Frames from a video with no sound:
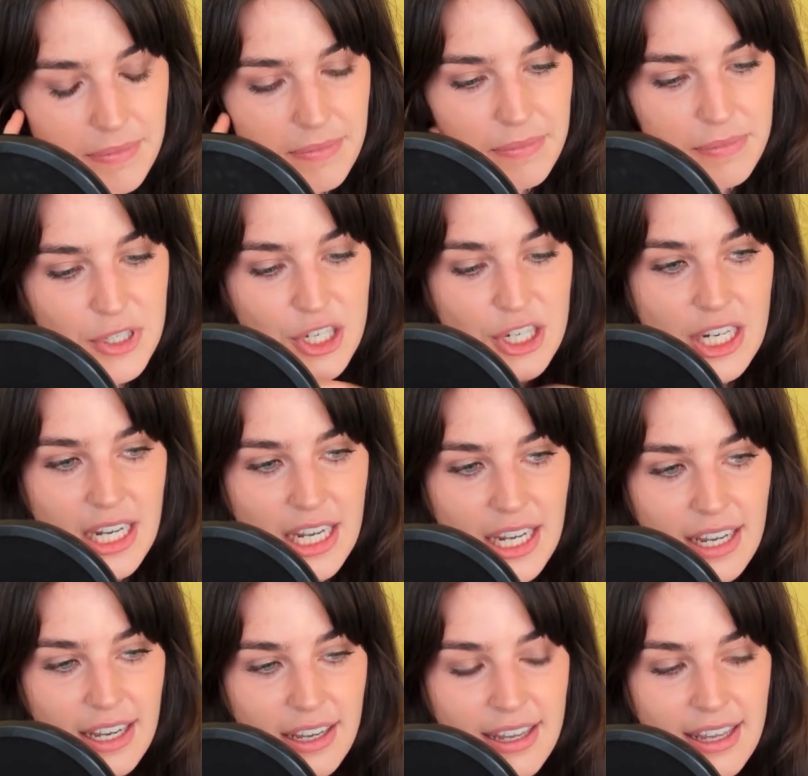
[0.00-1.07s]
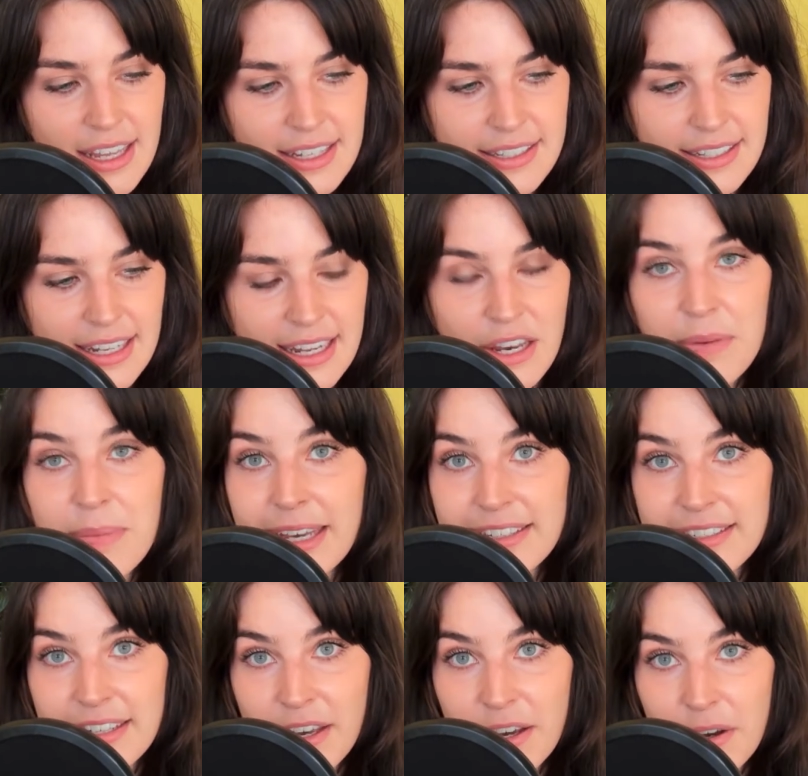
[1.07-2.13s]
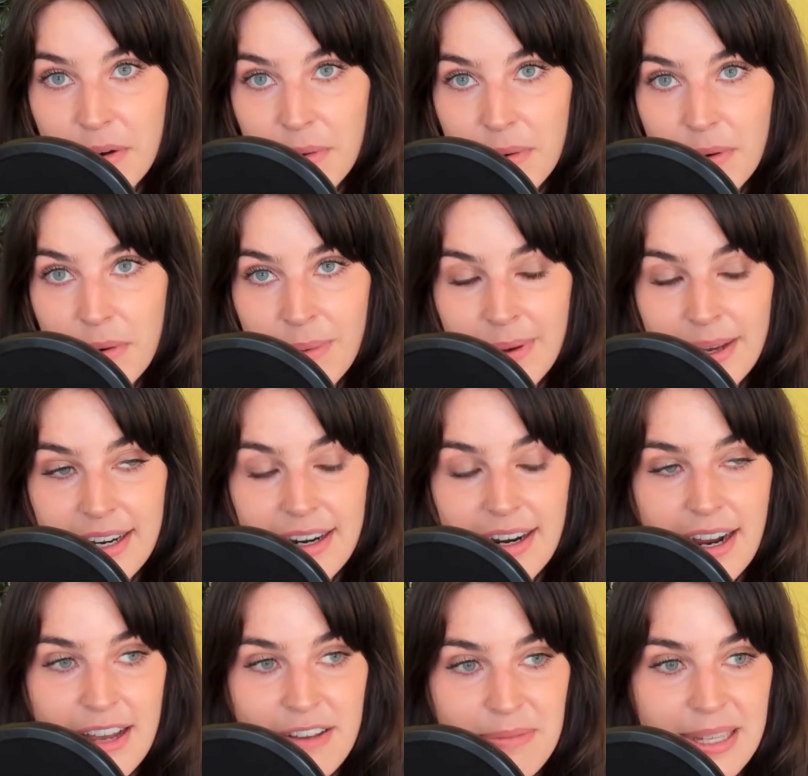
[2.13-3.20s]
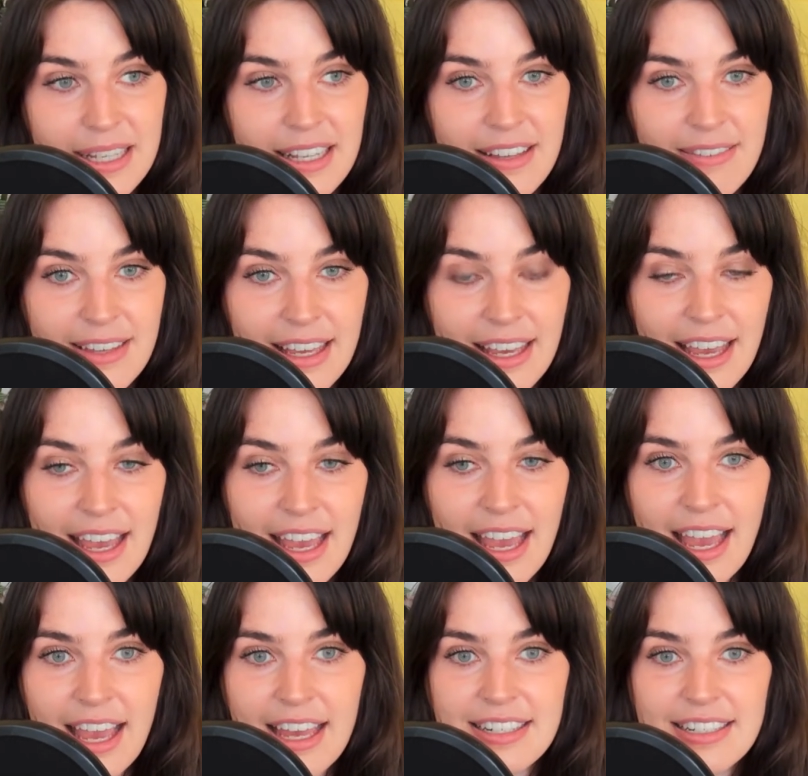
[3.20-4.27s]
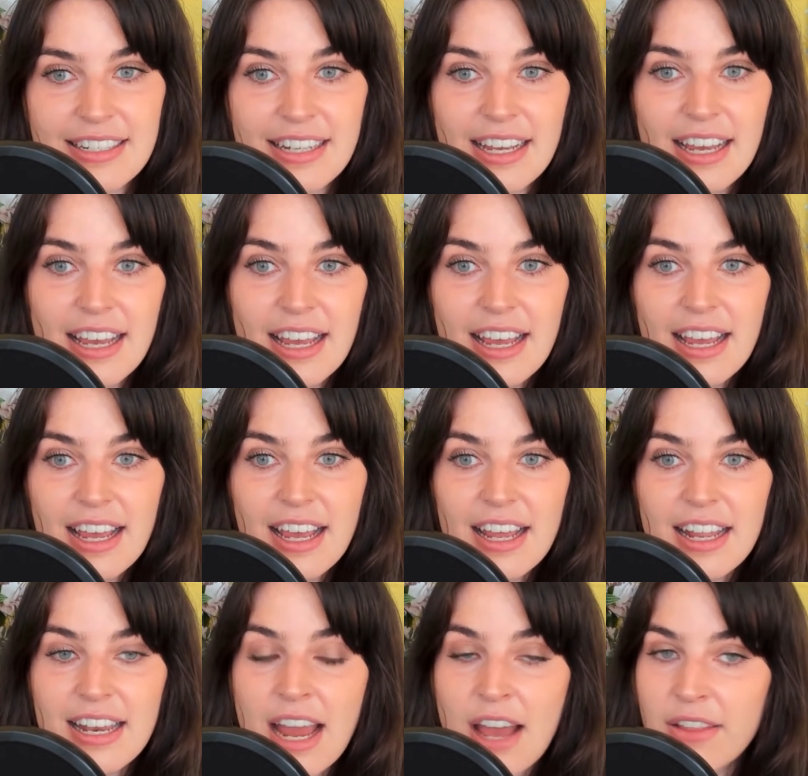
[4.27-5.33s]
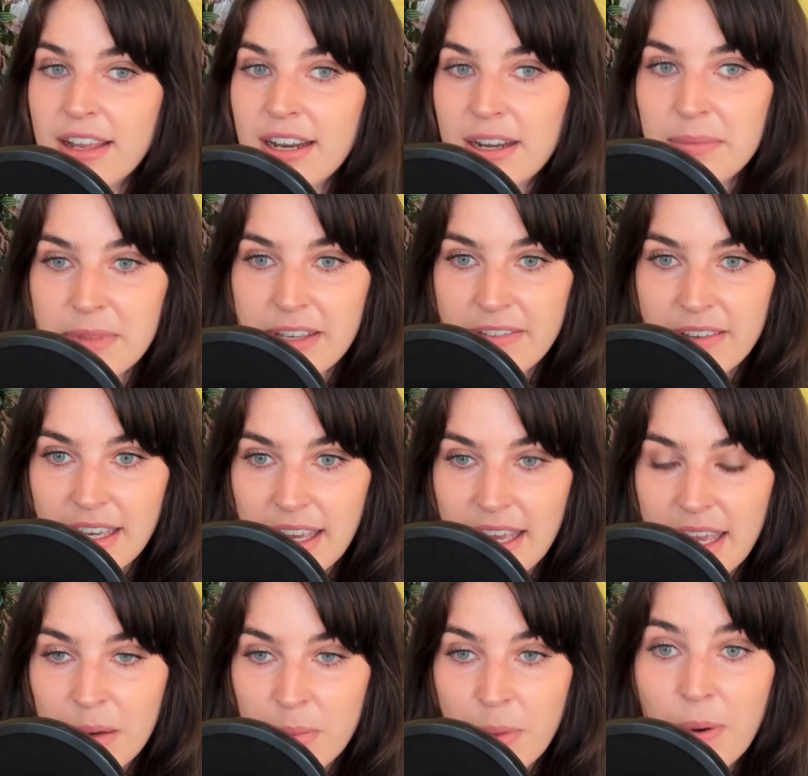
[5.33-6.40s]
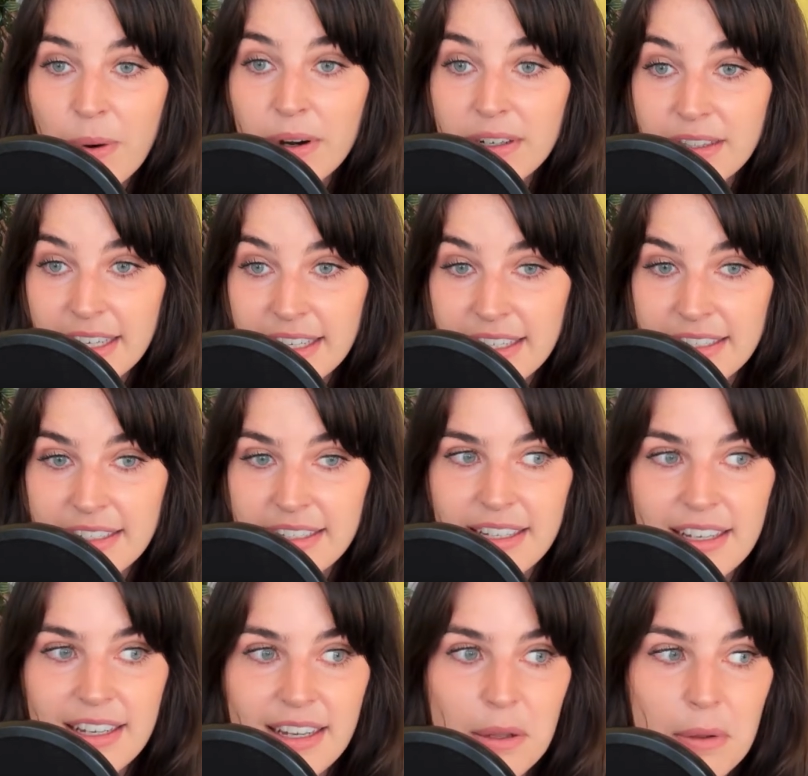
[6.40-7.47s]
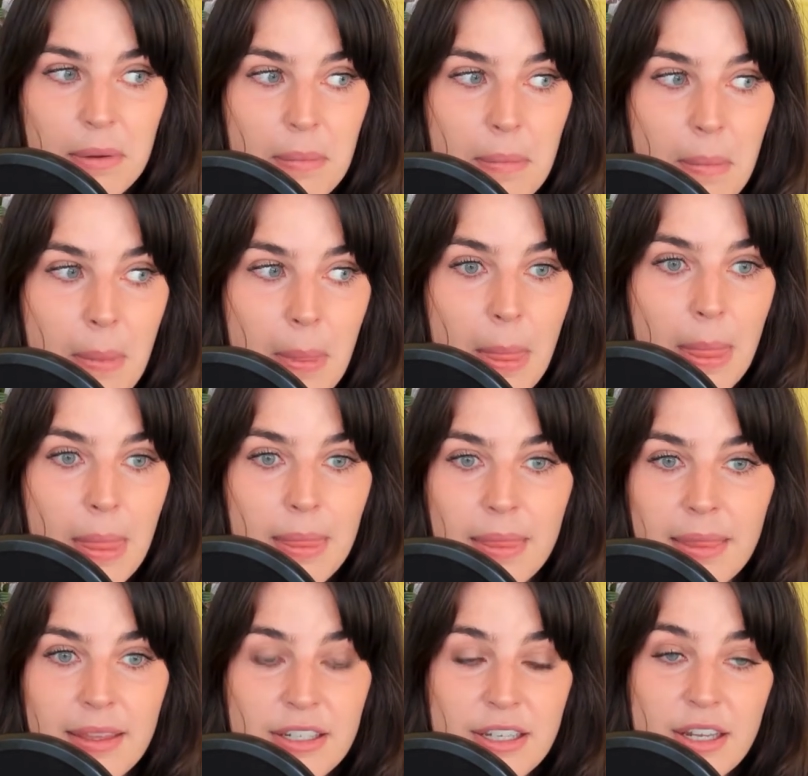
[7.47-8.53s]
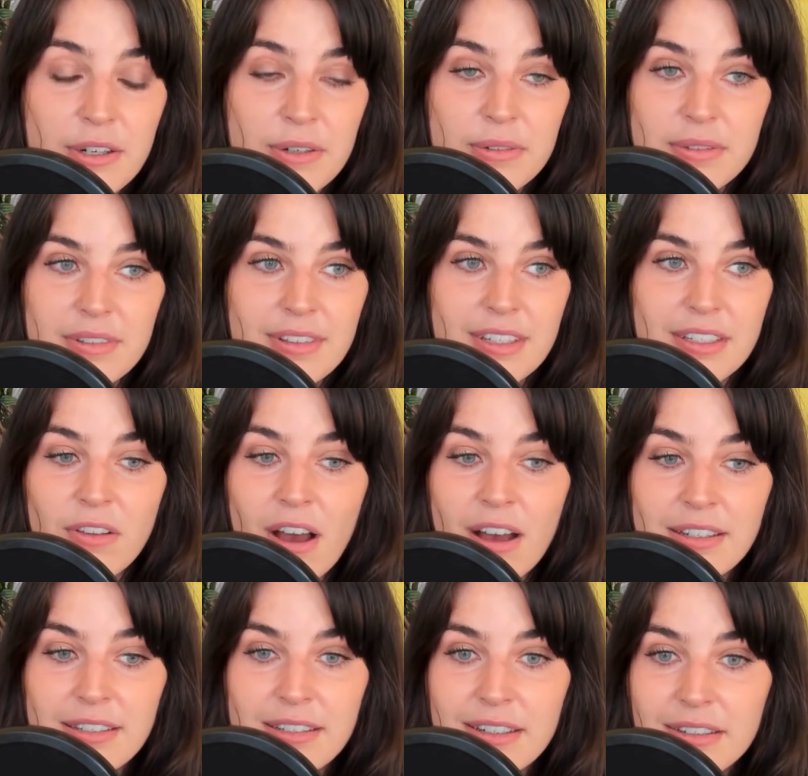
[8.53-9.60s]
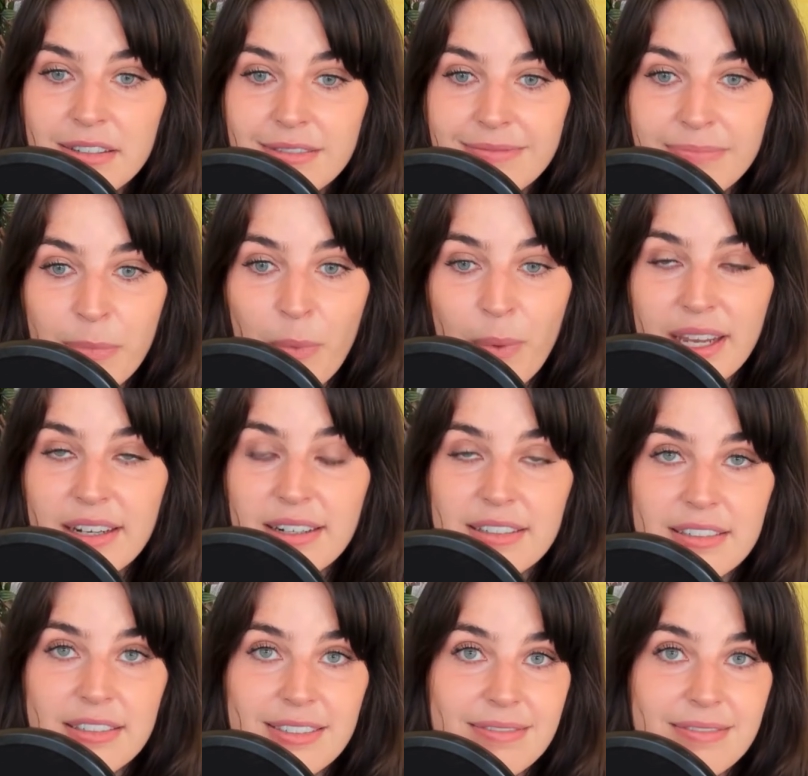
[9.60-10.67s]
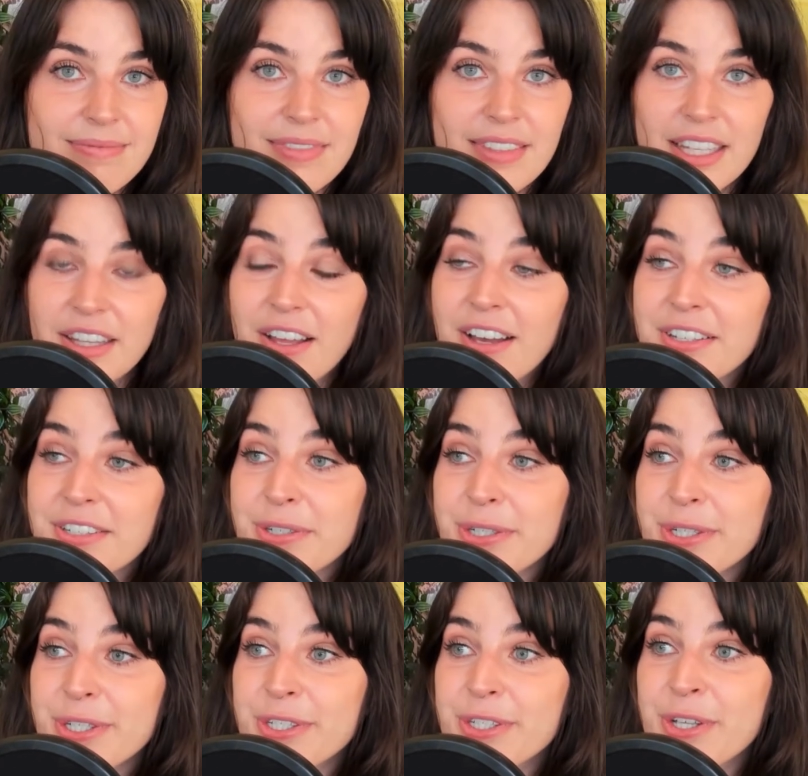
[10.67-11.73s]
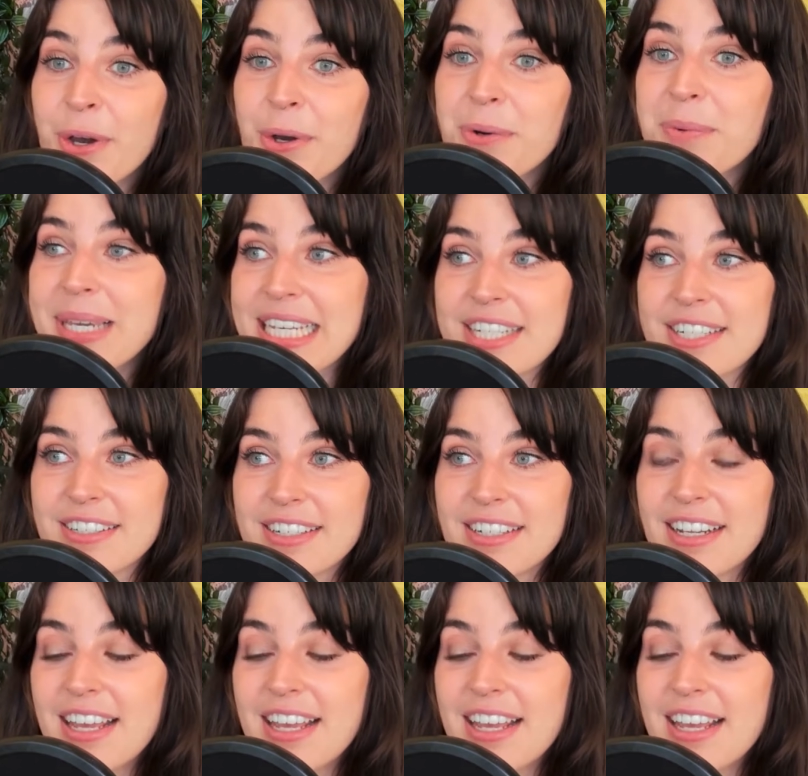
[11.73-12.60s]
She is in New Mexico, where I've been living. And now that I'm living in Portland, you know, the laws are weird. The laws are so weird.